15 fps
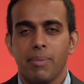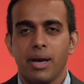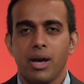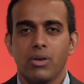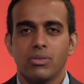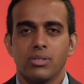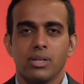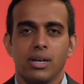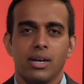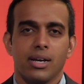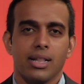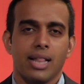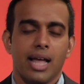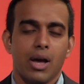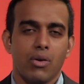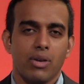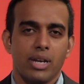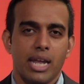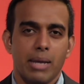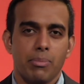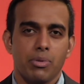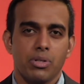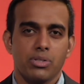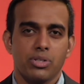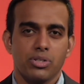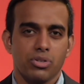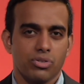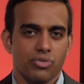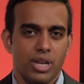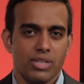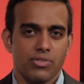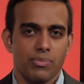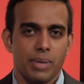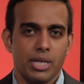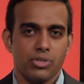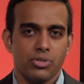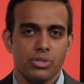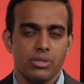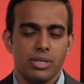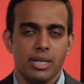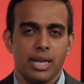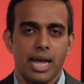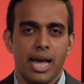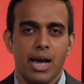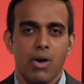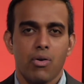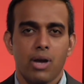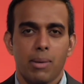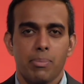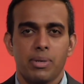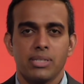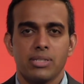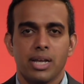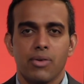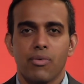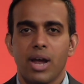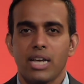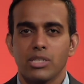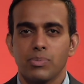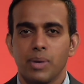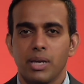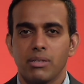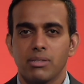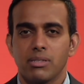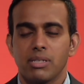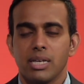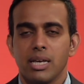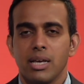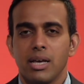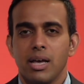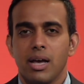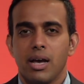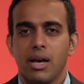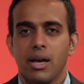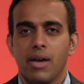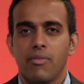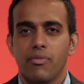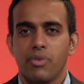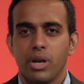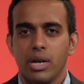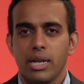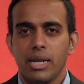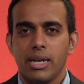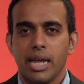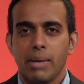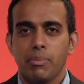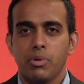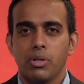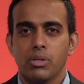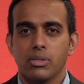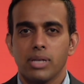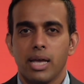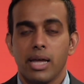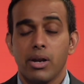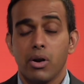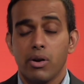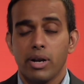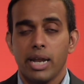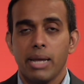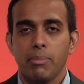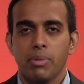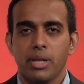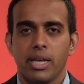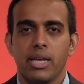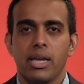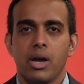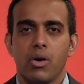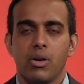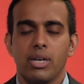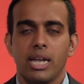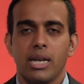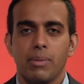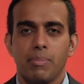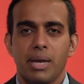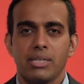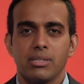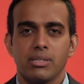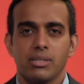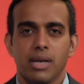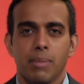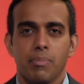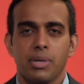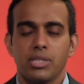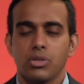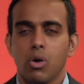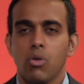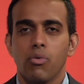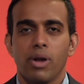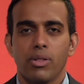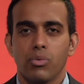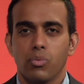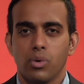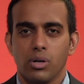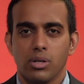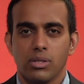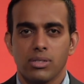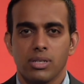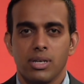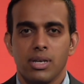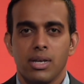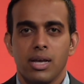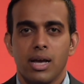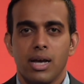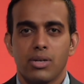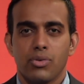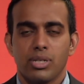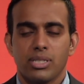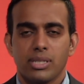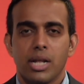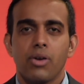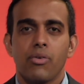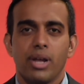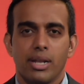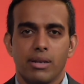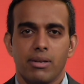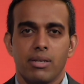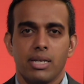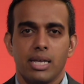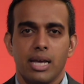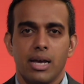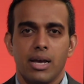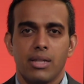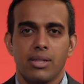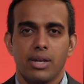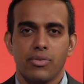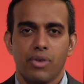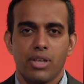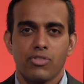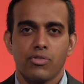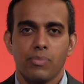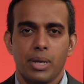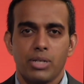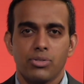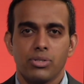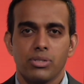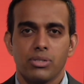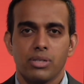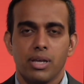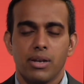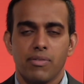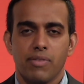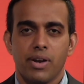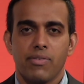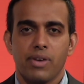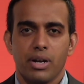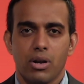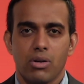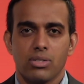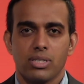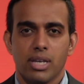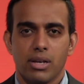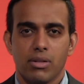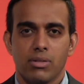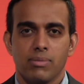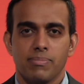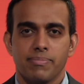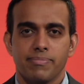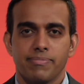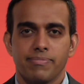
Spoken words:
about cloud-enabled digital transformation and how companies like Rackspace have really enabled and are enabling on a daily basis companies all around the world to accelerate their transformations at a very, very large scale.